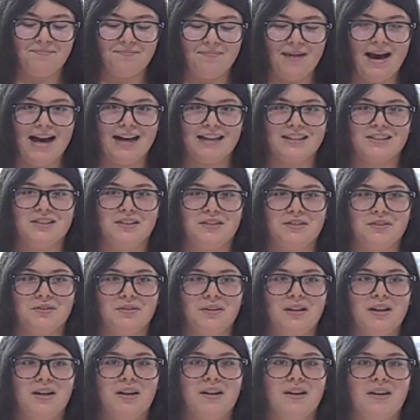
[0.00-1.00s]
Back to
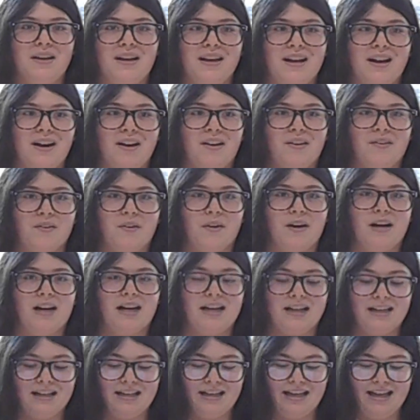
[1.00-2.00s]

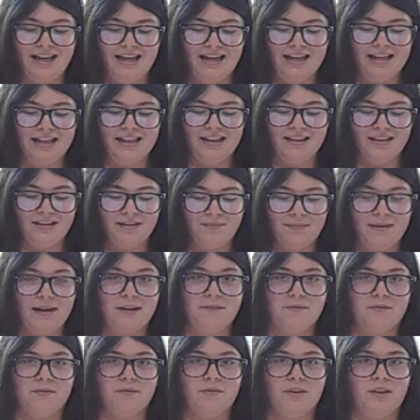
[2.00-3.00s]
Laura and the
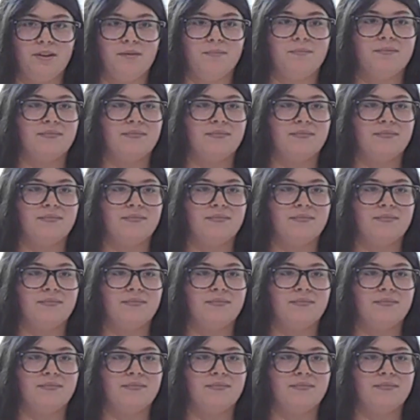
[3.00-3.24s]
main room.